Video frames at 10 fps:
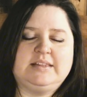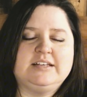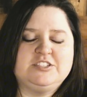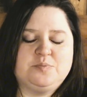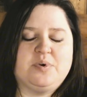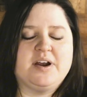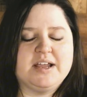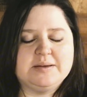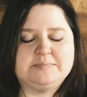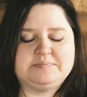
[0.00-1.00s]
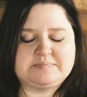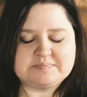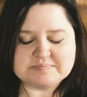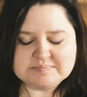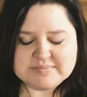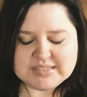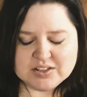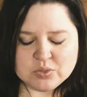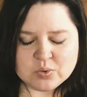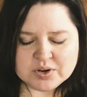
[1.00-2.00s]
Let's pray.
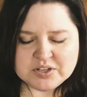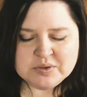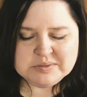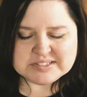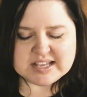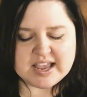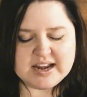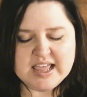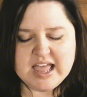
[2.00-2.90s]
Lord, you said